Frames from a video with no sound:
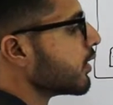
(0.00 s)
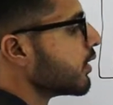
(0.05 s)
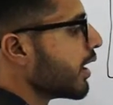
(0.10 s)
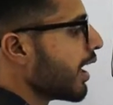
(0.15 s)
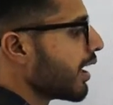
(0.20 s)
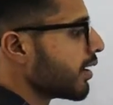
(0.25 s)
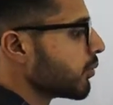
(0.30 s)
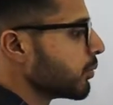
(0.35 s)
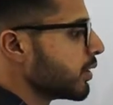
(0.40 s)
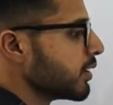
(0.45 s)

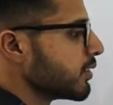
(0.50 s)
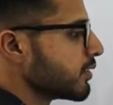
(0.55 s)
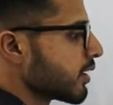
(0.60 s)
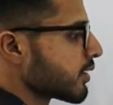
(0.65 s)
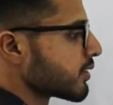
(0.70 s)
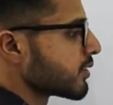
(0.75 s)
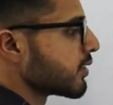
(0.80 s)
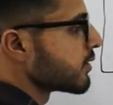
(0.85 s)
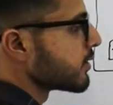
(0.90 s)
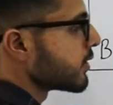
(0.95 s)
That means
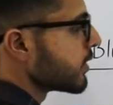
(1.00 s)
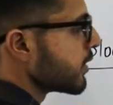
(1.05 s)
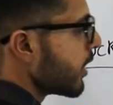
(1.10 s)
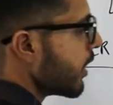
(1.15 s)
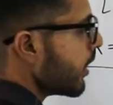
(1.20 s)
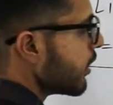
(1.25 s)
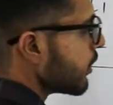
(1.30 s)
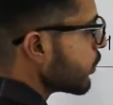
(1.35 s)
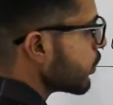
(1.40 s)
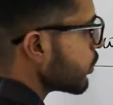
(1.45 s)

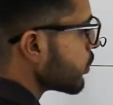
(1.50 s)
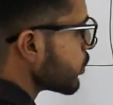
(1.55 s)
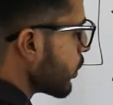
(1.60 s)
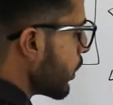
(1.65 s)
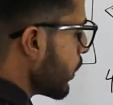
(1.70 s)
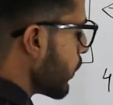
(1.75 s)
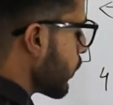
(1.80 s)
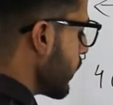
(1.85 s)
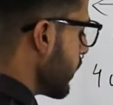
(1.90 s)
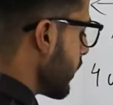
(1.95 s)
accessing L2,
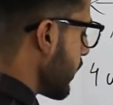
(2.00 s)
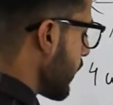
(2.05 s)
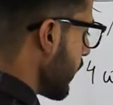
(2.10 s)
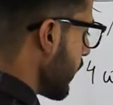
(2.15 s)
so it will